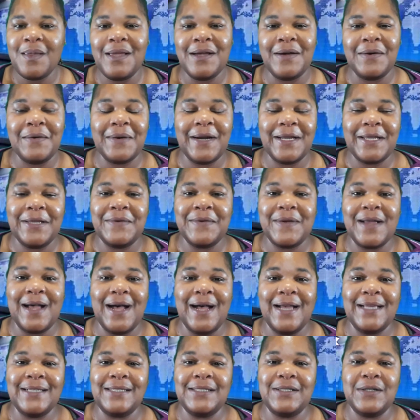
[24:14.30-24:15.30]
All right, you
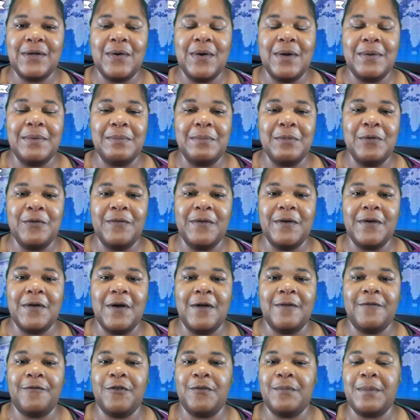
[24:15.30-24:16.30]
guys. So, and moving
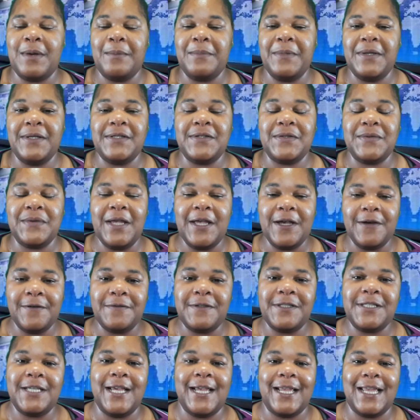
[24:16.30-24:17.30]
on from my mental
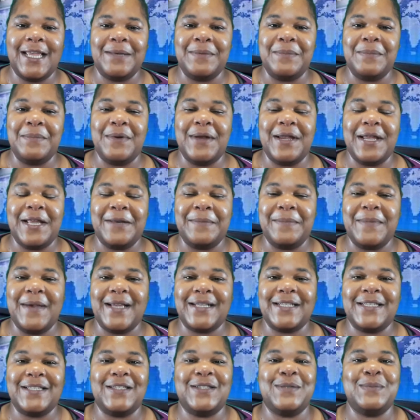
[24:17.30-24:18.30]
health check and bringing it
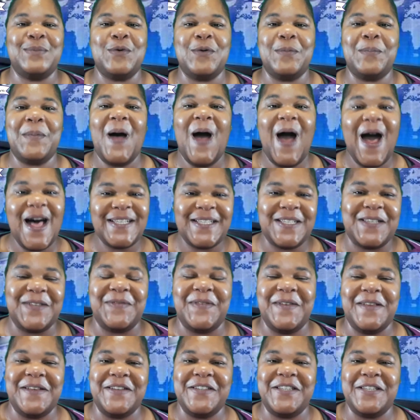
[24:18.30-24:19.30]
back to some more
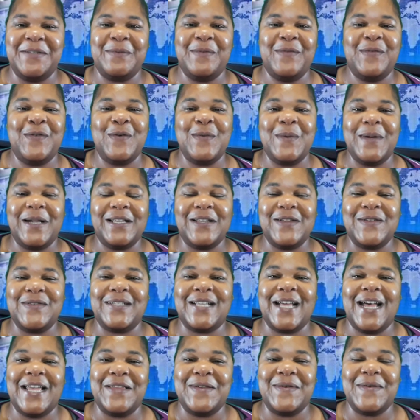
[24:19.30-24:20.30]
positive energy before we
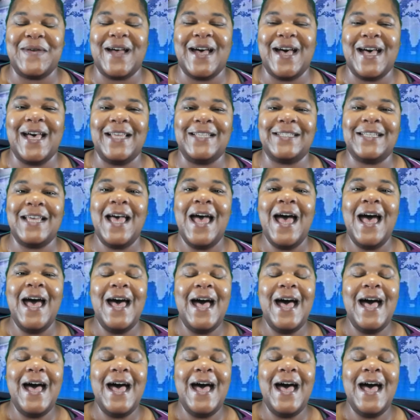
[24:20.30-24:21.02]
close out, you guys.